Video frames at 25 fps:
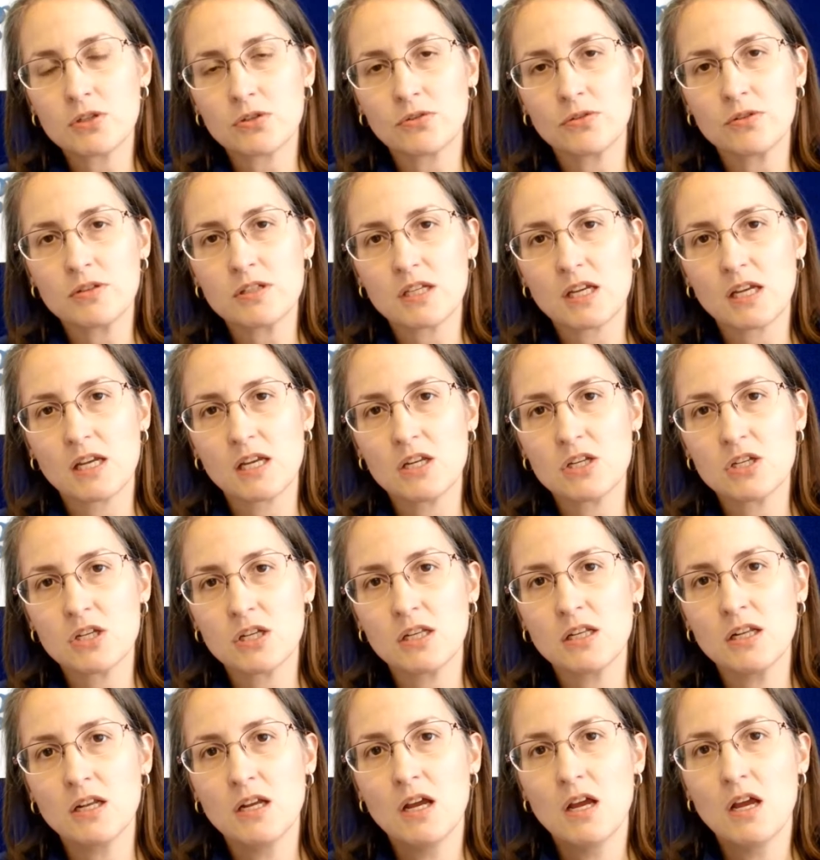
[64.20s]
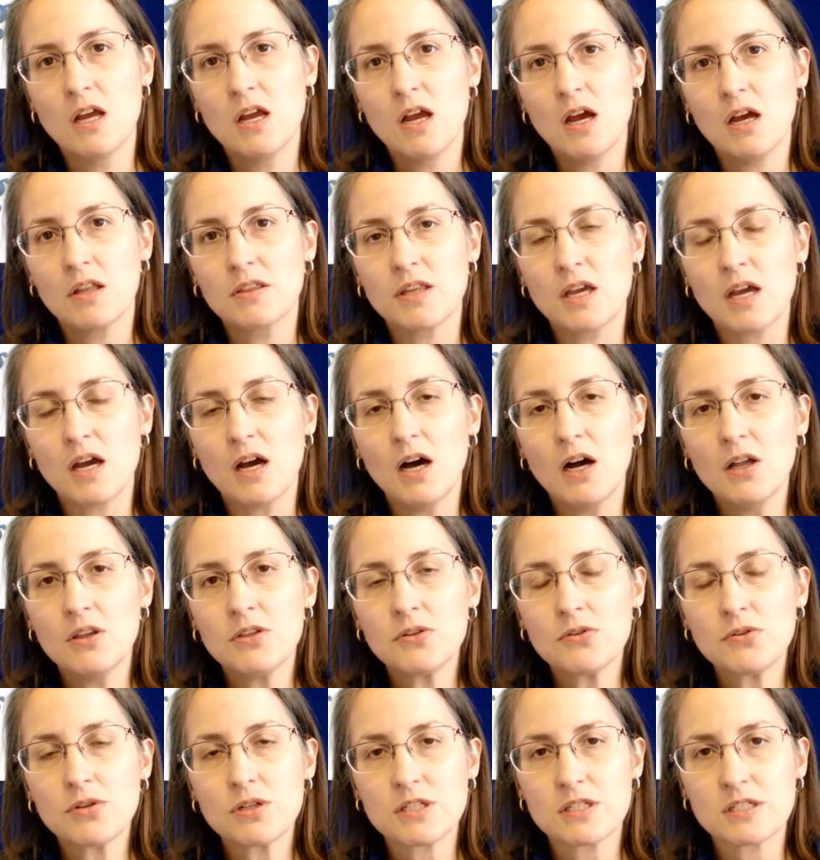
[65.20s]
insurance agent that
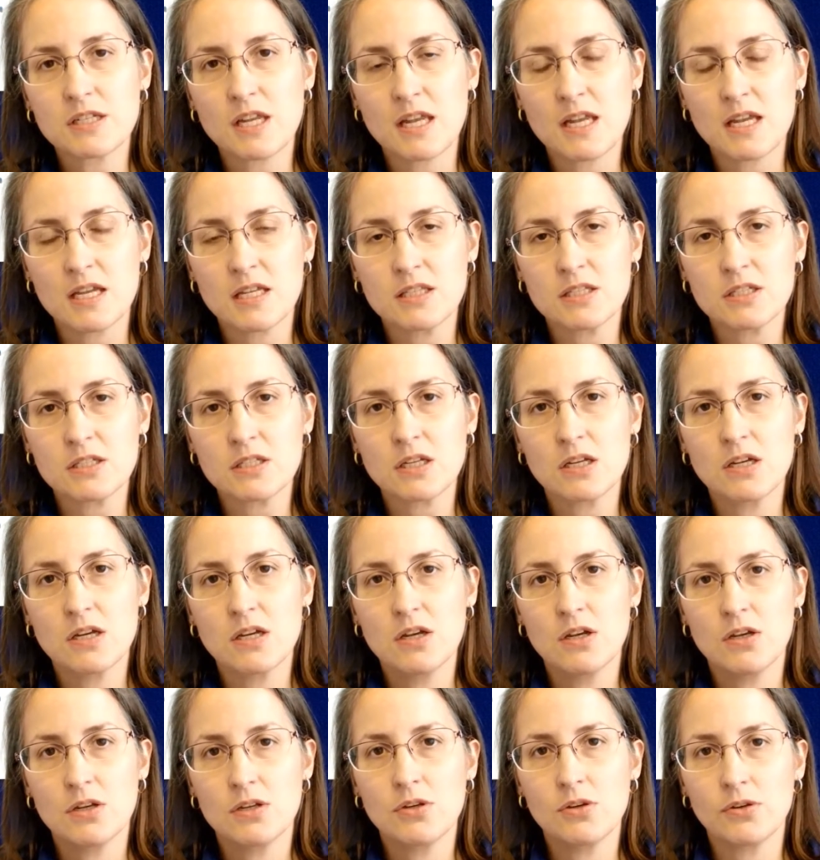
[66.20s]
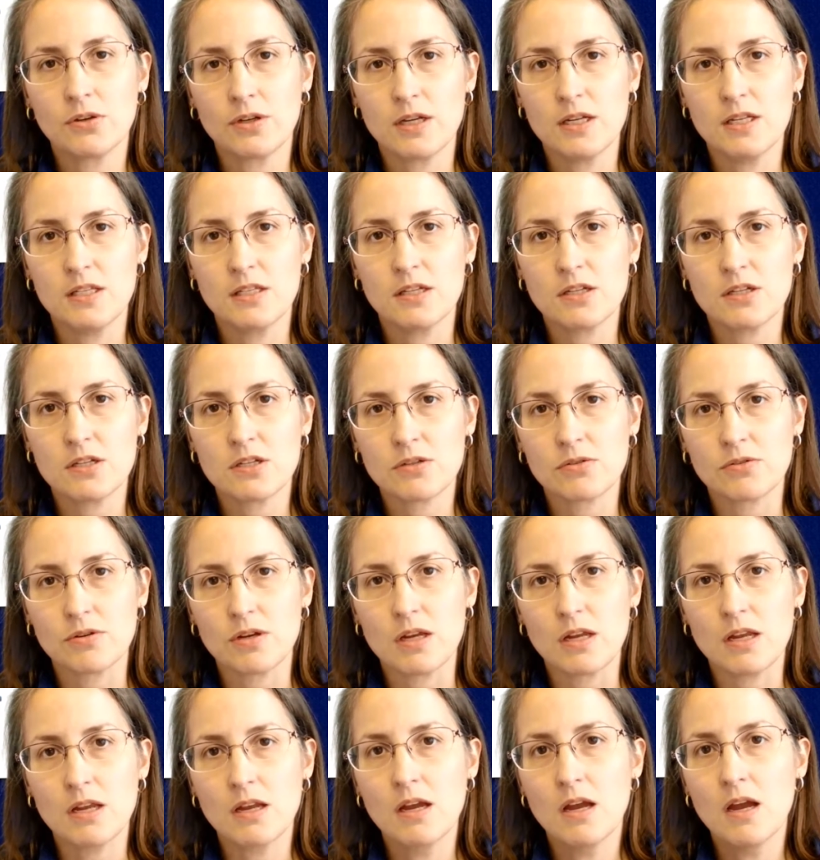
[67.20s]
understands your
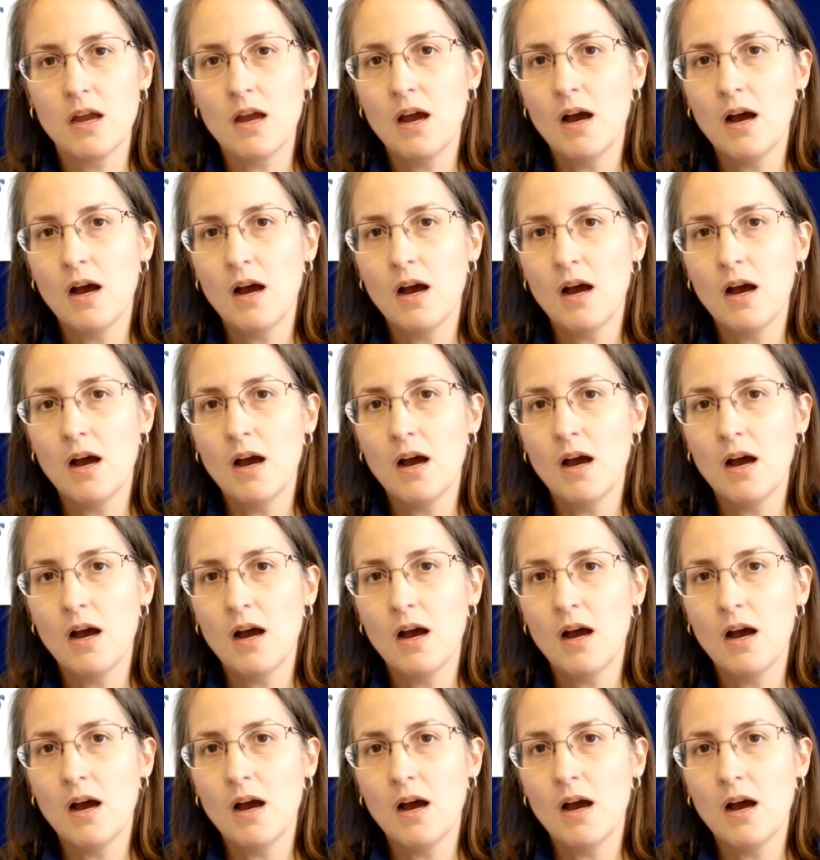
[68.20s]
industry.